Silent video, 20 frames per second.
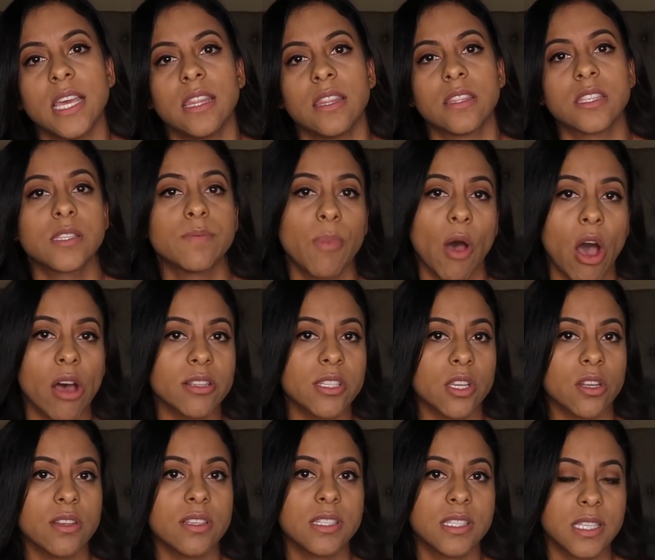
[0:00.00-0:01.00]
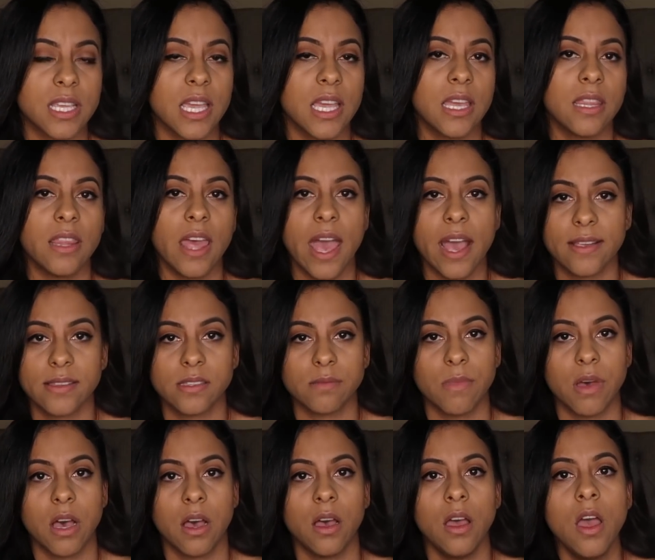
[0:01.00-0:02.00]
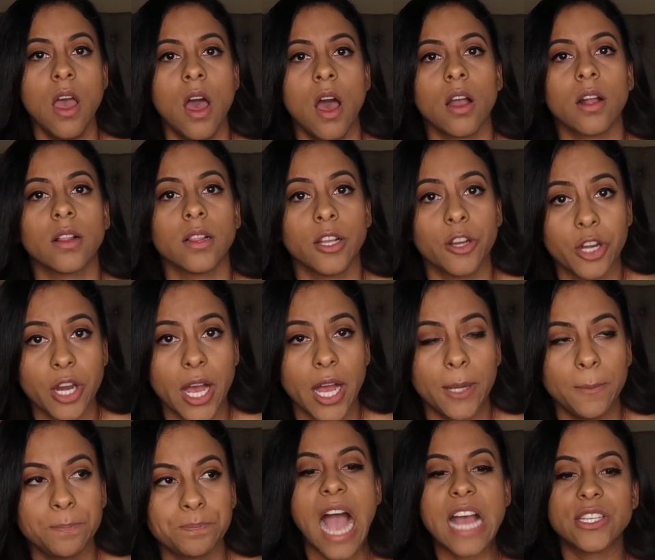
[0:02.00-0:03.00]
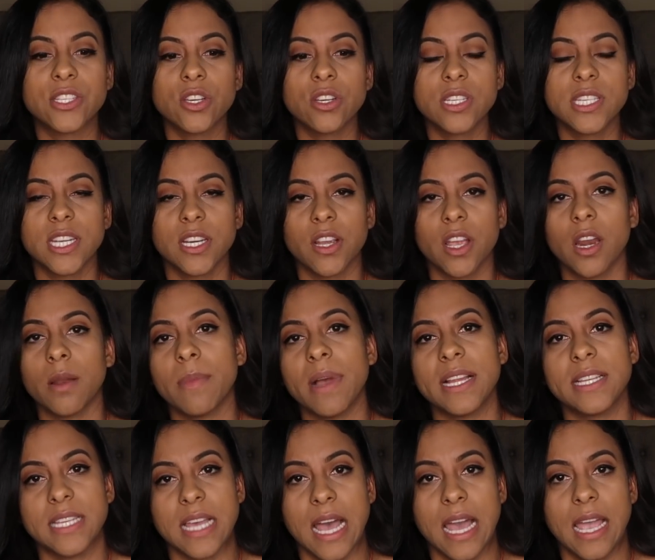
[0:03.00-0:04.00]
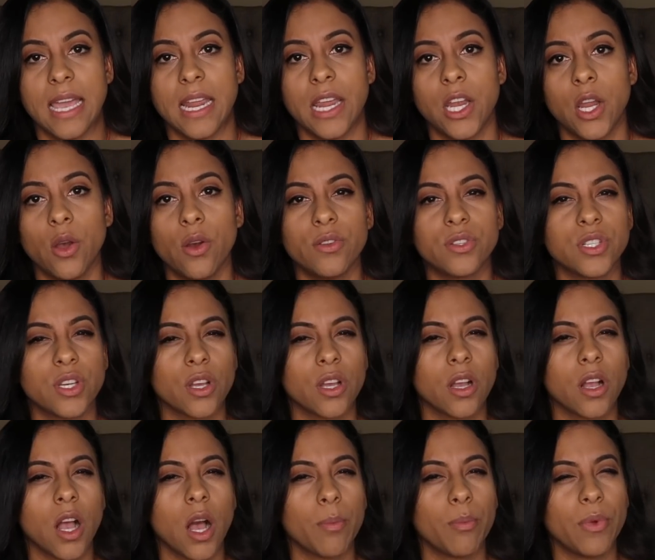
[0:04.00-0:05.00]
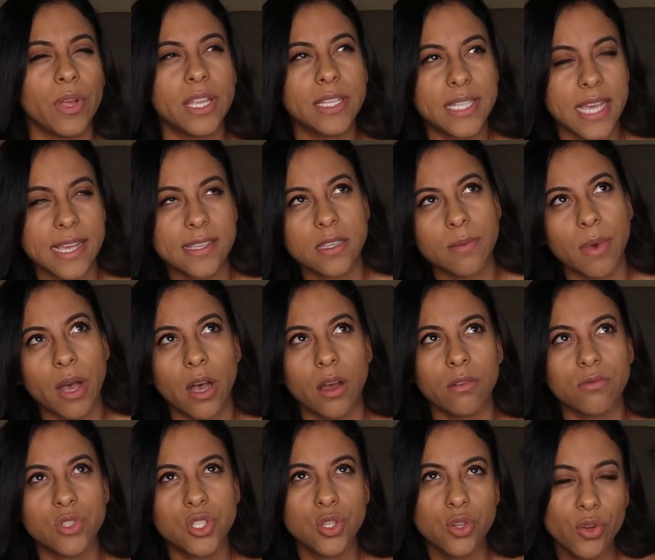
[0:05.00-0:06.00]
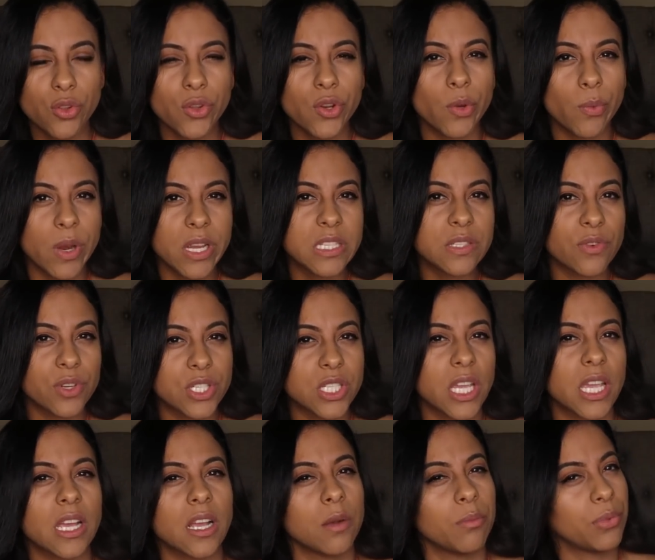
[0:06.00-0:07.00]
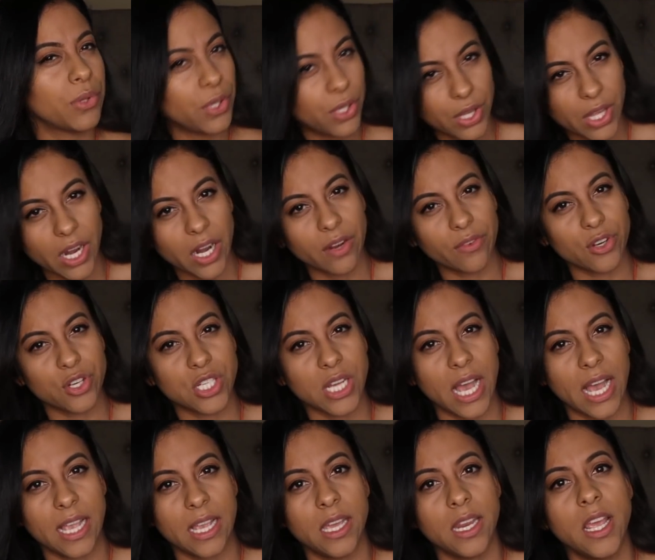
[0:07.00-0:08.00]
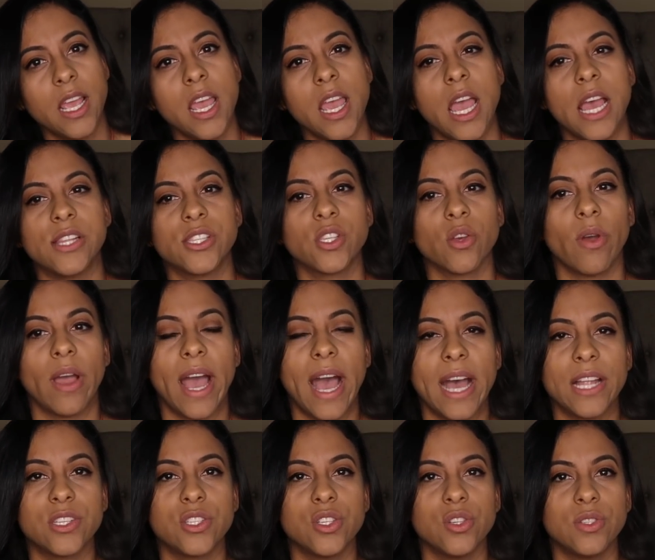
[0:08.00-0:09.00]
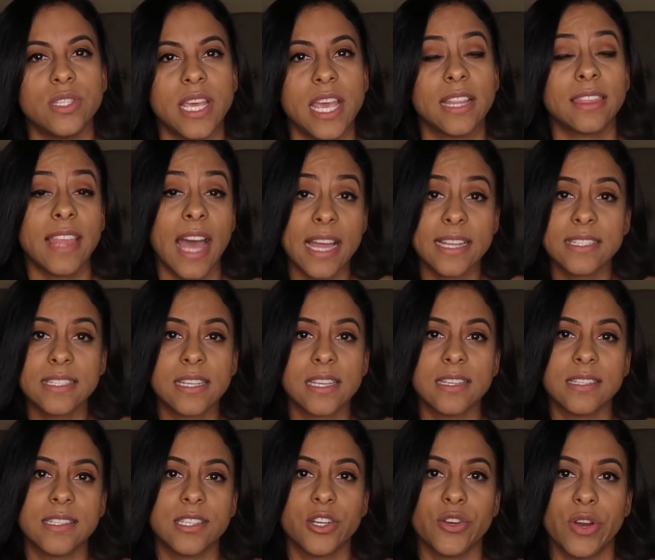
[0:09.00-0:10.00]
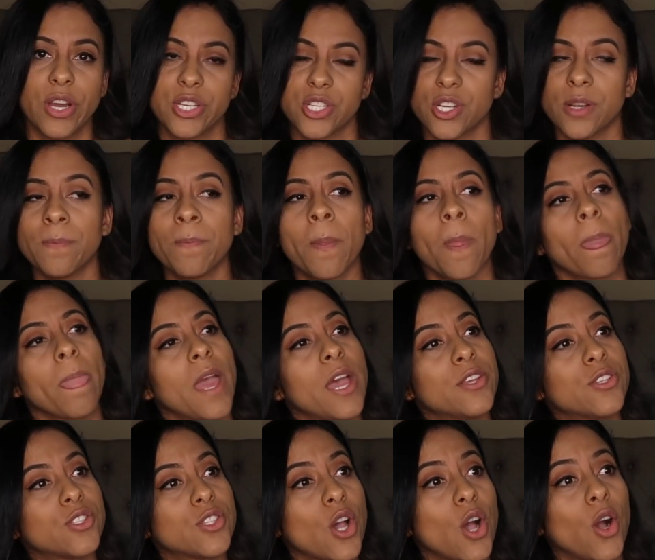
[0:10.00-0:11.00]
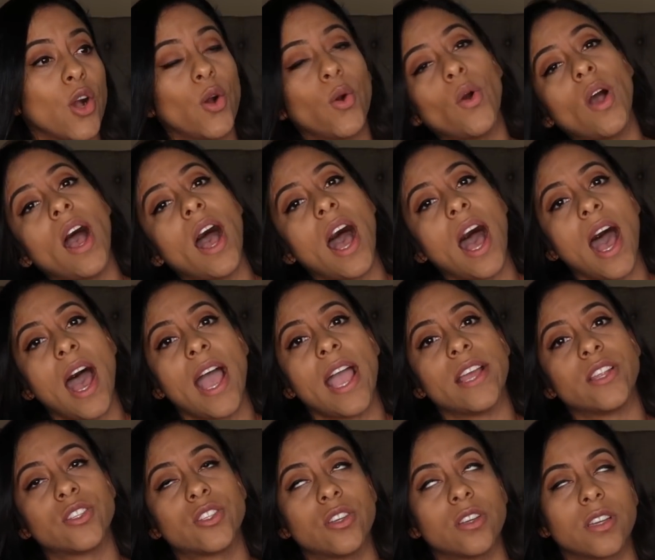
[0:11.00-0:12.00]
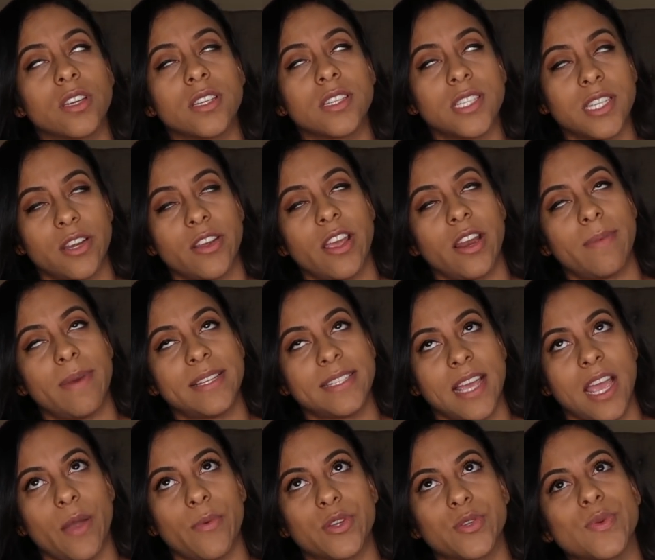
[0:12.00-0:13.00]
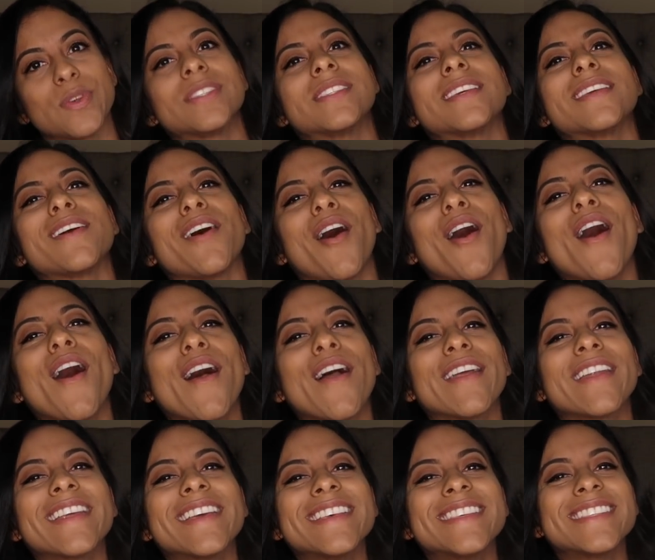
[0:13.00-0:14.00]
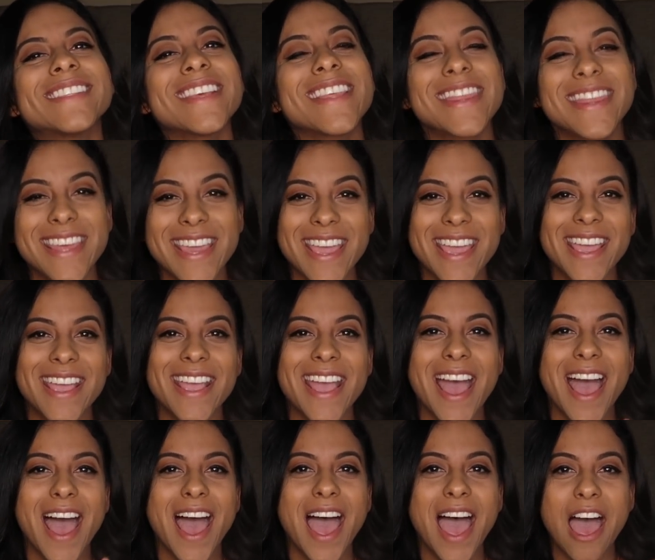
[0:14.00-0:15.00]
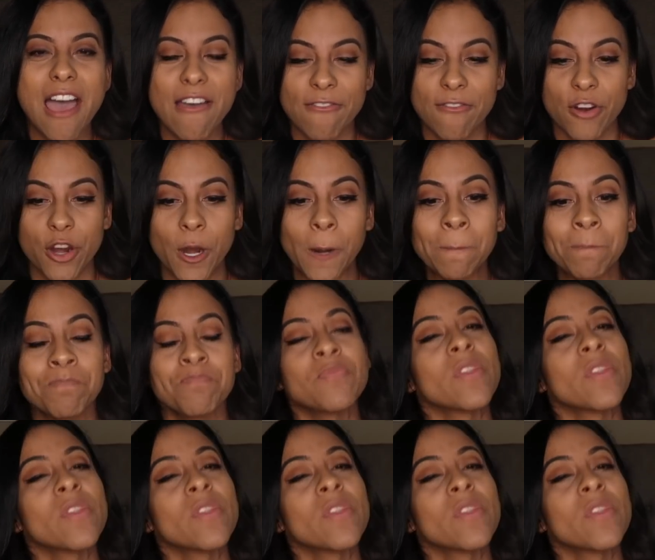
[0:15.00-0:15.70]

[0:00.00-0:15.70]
and spots on his skin, the eczema, cleared up. I took dairy out of my diet, and I know it takes about 2 to 3 weeks for it to get completely out of your diet, and so I had to take that into consideration. So I took dairy out of my diet, which was the hardest thing ever.